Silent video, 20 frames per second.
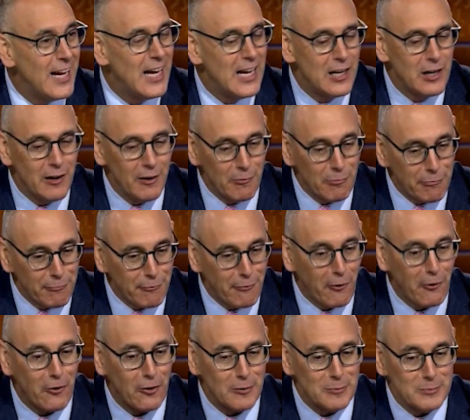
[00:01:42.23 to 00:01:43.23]
and
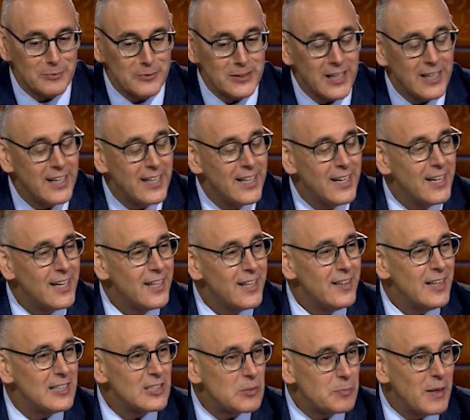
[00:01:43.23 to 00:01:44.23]
affirmed
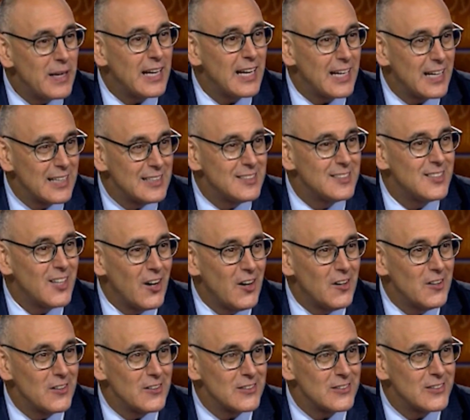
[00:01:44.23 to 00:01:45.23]
that speaking in
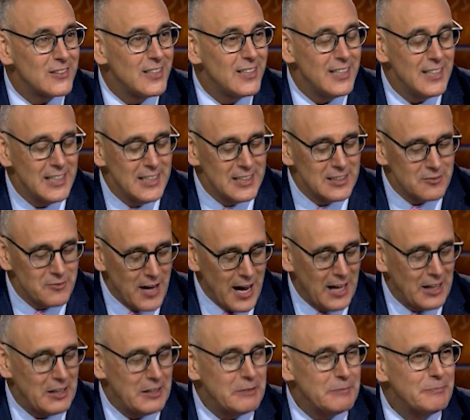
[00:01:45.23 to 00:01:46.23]
tongues is
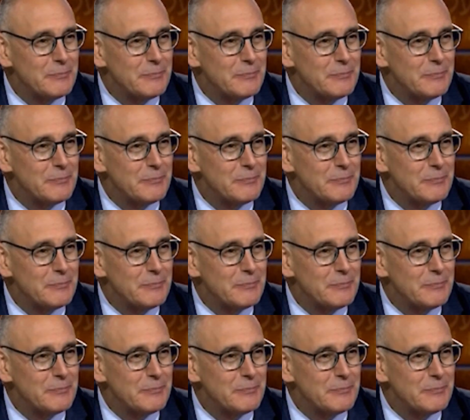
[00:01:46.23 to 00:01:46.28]
valid.